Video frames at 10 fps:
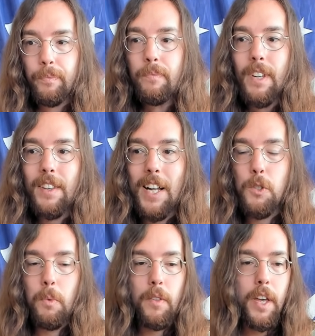That's
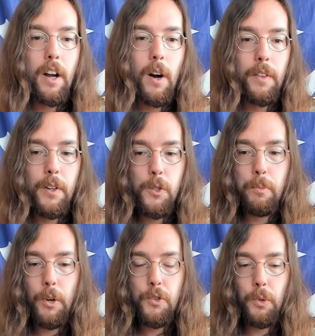where they are in their
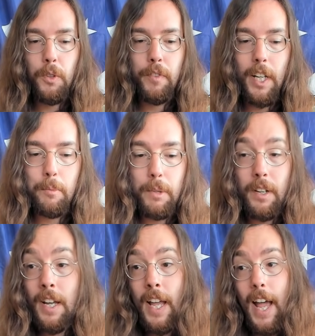spiritual development.
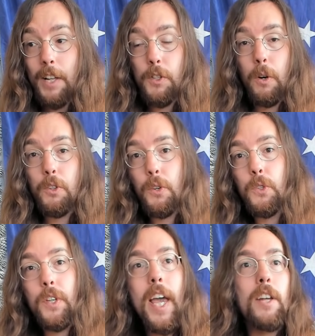And so to
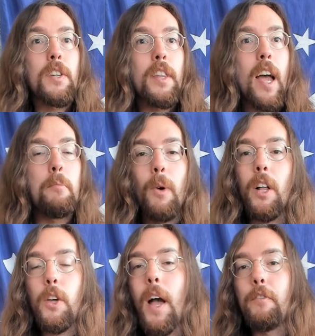say to them, well,
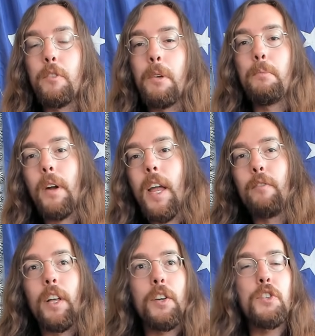you have to be brave
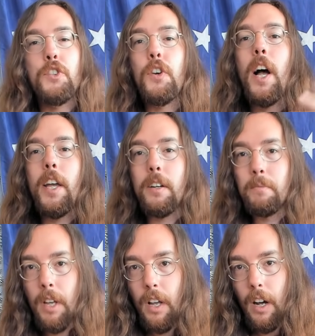like a kshatriya,
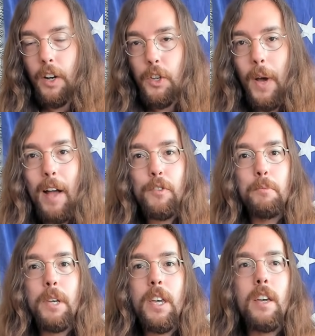uh, you have to
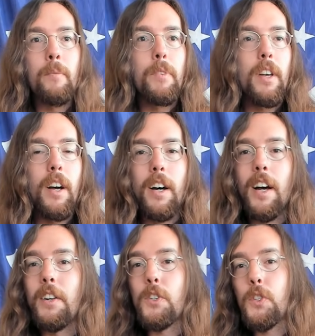be
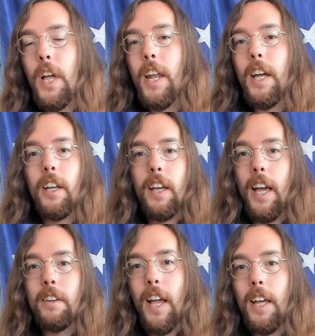an ascetic
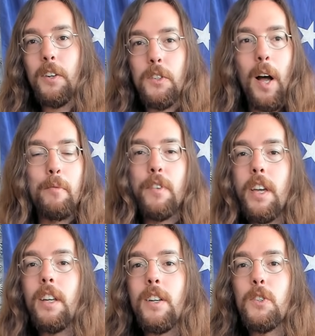and, and adopt
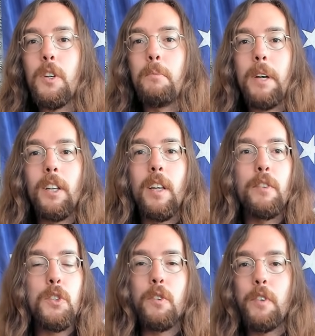veganism and live a
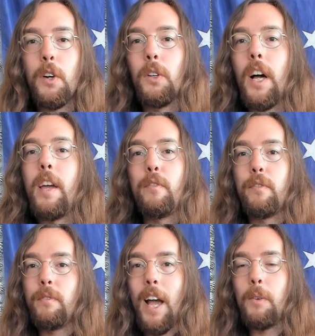severe
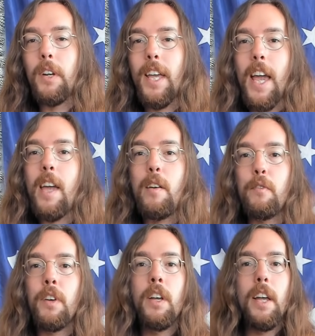life out in a cave
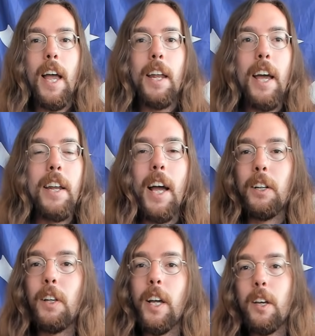and, and act
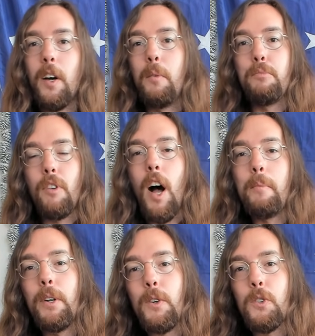like a, a
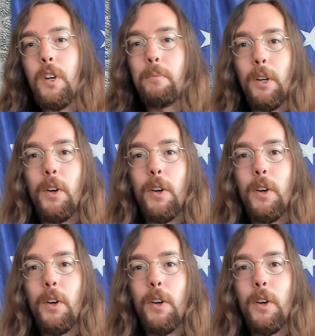Brahmin or something, or you,